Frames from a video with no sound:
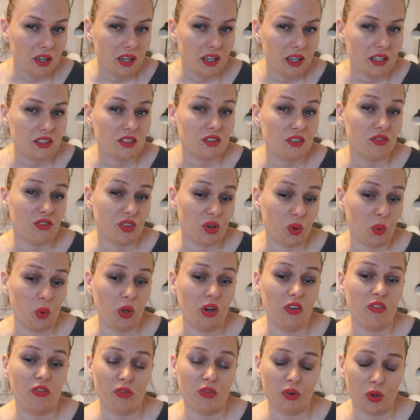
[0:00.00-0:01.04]
It's
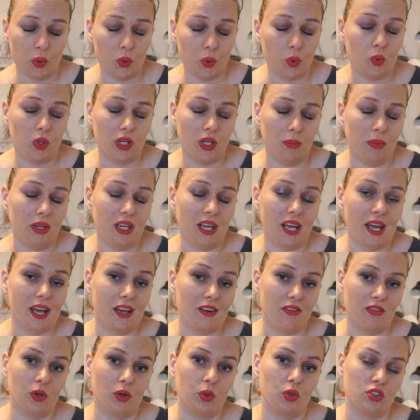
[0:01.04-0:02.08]
very, very creamy
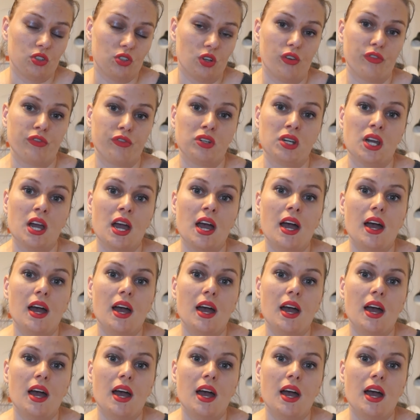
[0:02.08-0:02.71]
and very soft.